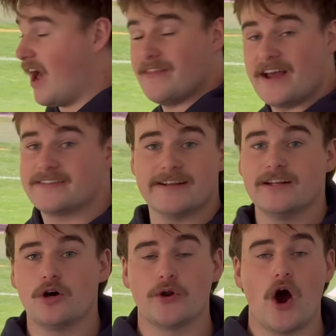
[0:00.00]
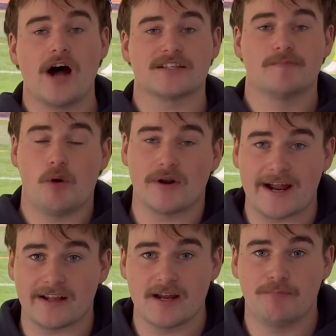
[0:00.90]
And they did it all night. So Port
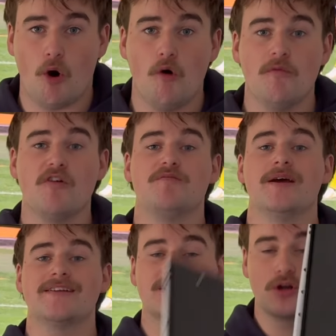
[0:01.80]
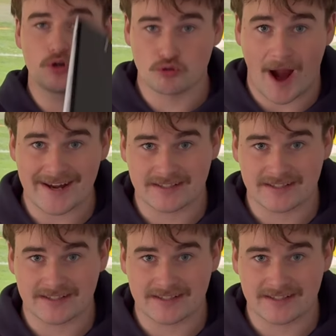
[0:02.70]
Adelaide ball movement, great.